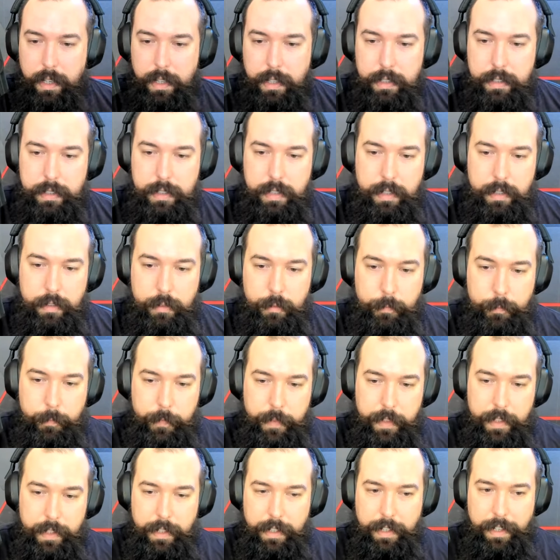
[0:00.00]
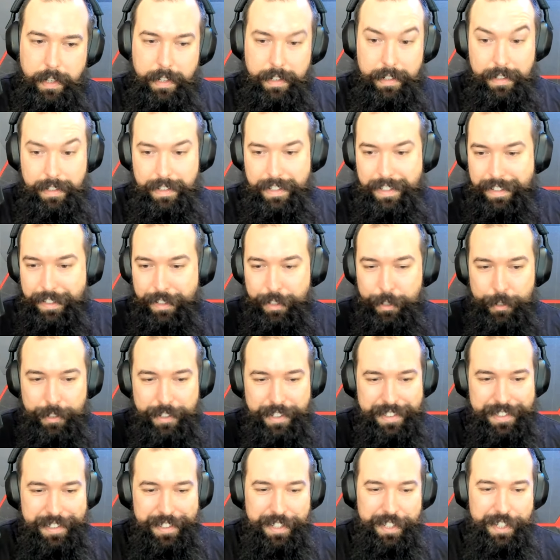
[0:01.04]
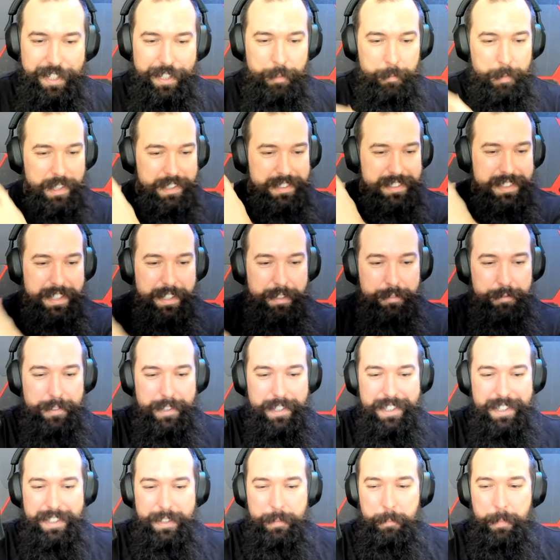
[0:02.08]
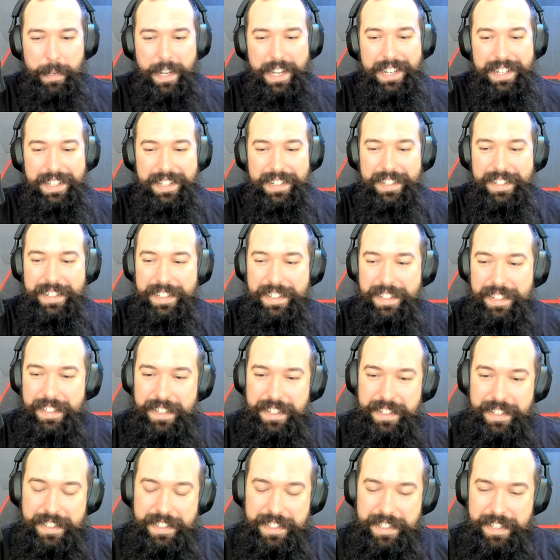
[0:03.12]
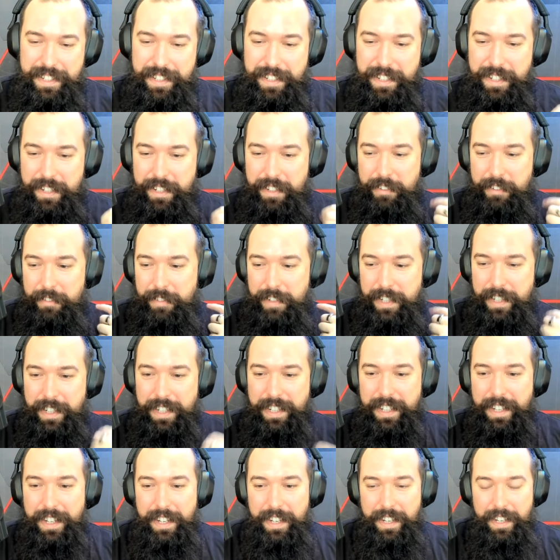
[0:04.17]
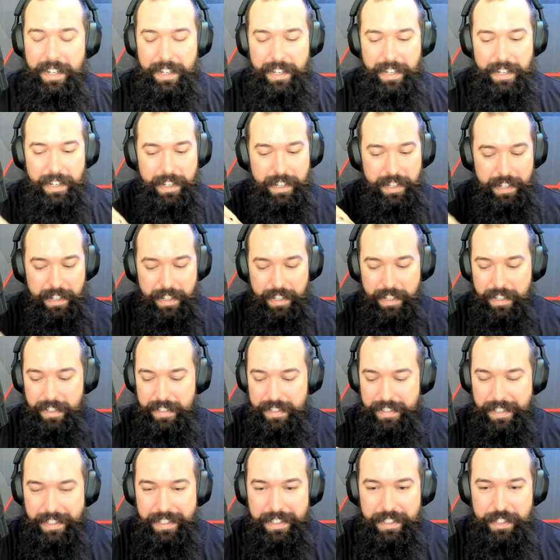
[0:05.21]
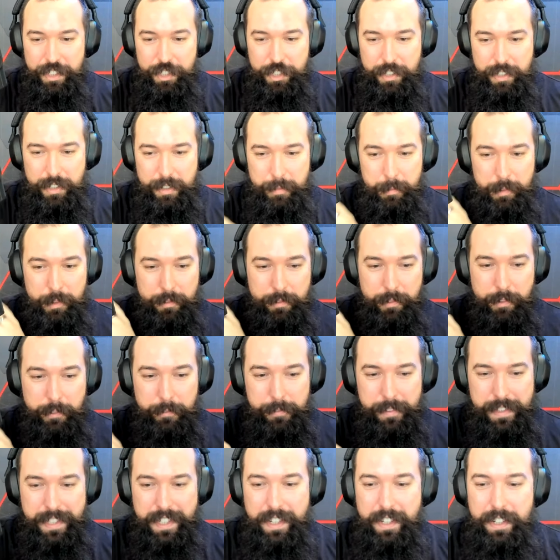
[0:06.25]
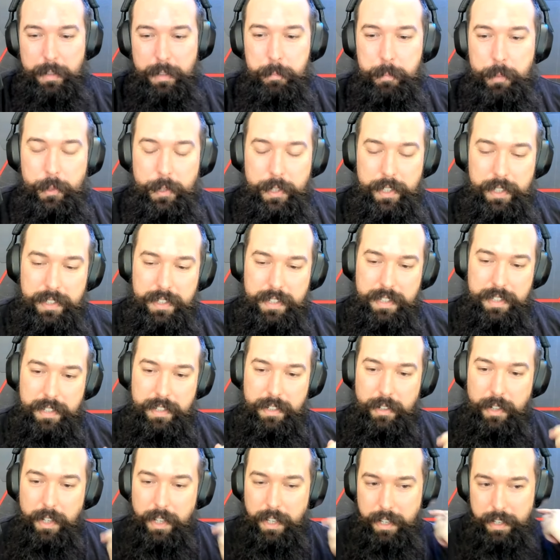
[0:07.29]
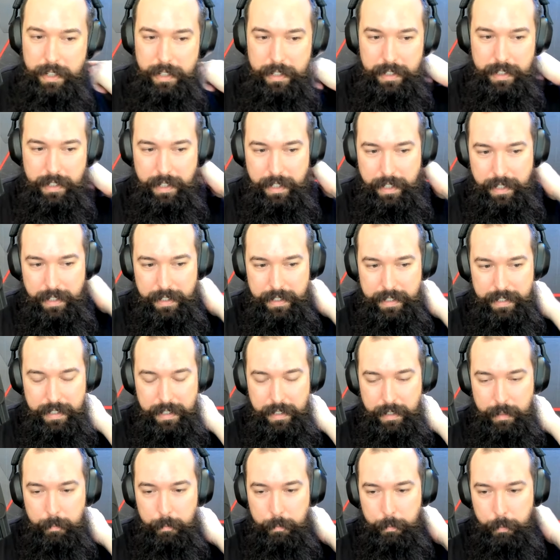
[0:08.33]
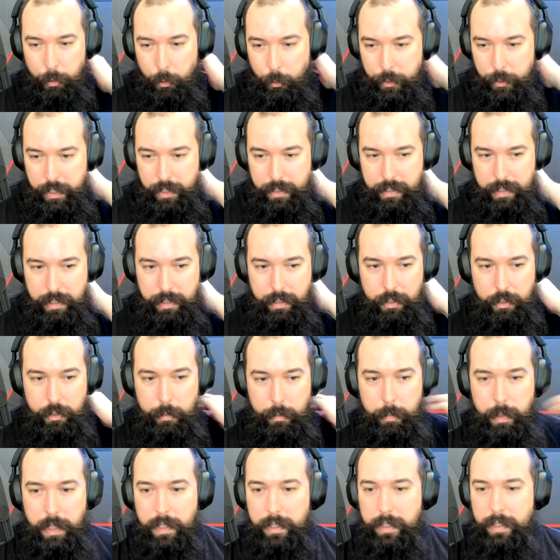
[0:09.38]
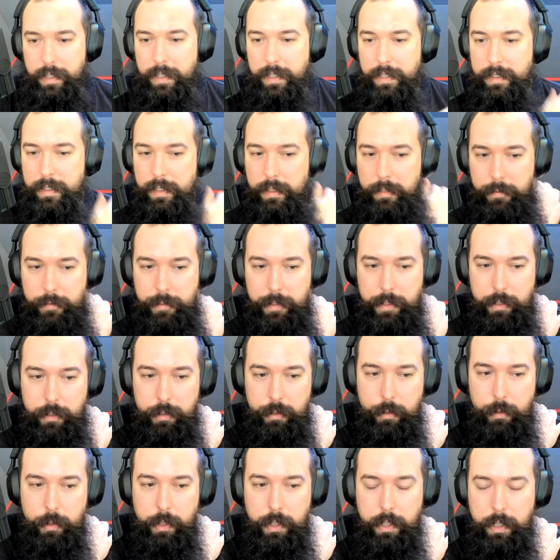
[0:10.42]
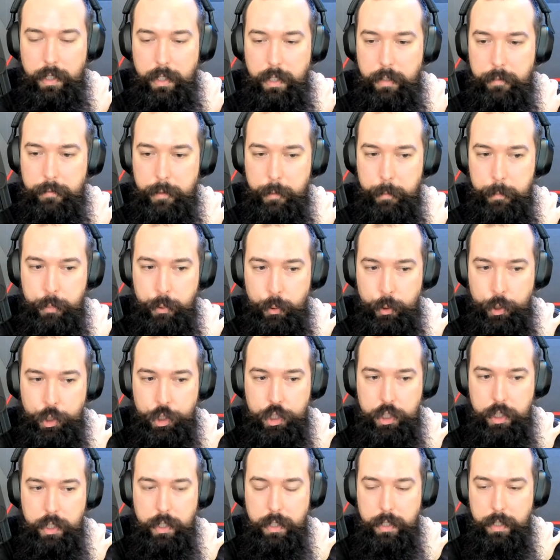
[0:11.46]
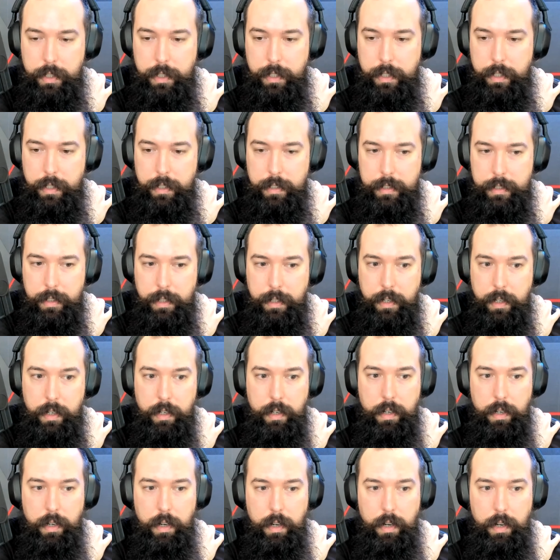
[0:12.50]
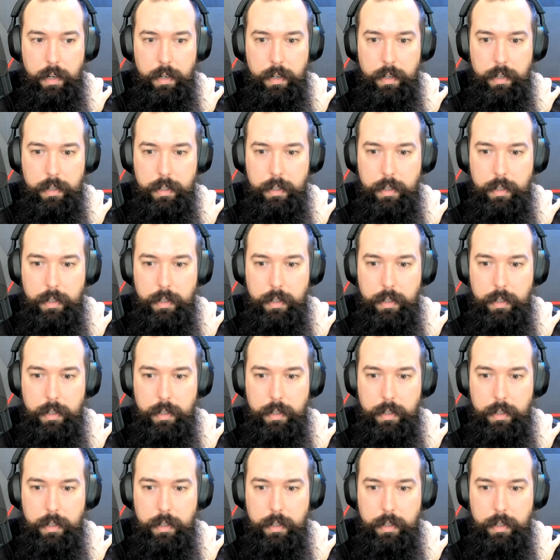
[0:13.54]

so and and you are talking about referred pain, and that's a very uh, signature move of trigger points. So there are some points in your body that if you if you push, then it's like oh,